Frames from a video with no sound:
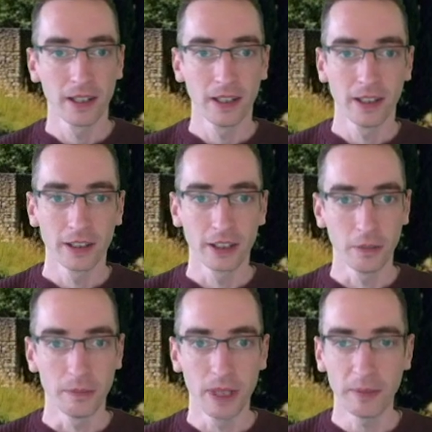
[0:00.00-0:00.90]
So
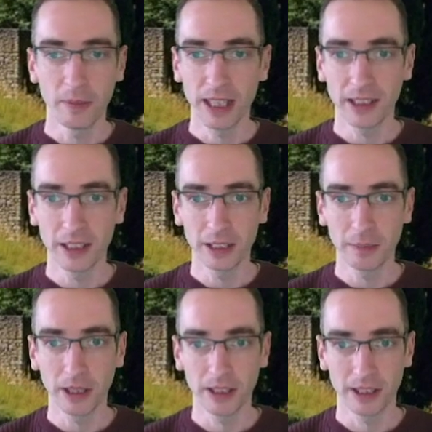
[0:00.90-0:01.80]
minimum distance
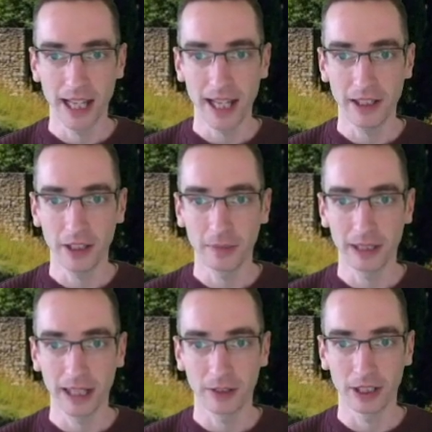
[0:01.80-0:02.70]
plus 10
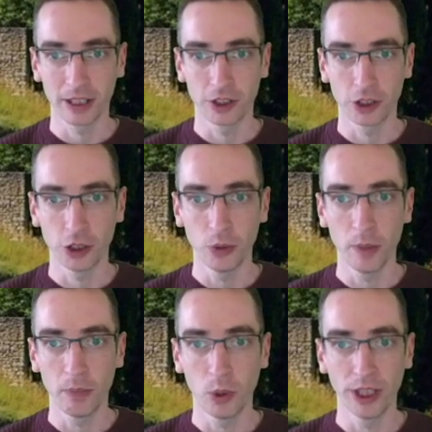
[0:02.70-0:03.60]
comes out at
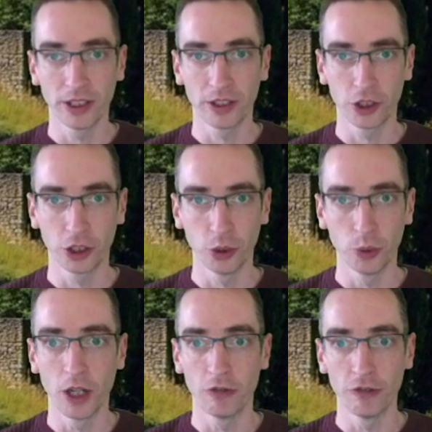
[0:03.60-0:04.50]

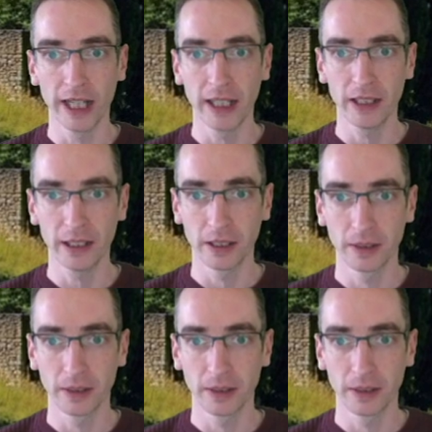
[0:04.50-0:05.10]
2.2 rings.